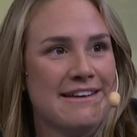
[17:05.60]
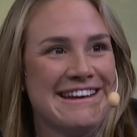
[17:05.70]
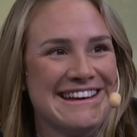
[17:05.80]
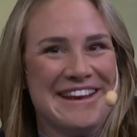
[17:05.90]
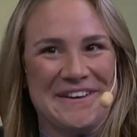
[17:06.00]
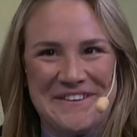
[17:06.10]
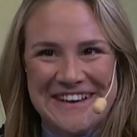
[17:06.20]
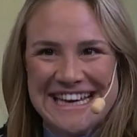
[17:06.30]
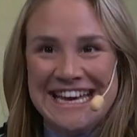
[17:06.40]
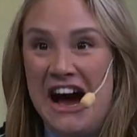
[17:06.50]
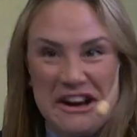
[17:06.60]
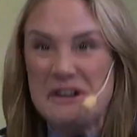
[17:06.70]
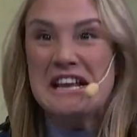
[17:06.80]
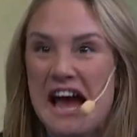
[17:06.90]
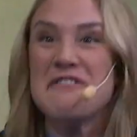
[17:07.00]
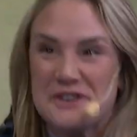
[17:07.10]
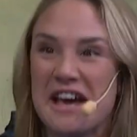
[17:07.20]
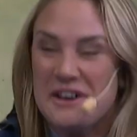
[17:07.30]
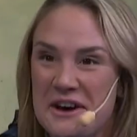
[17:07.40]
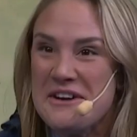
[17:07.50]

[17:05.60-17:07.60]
You know, I really have to get going.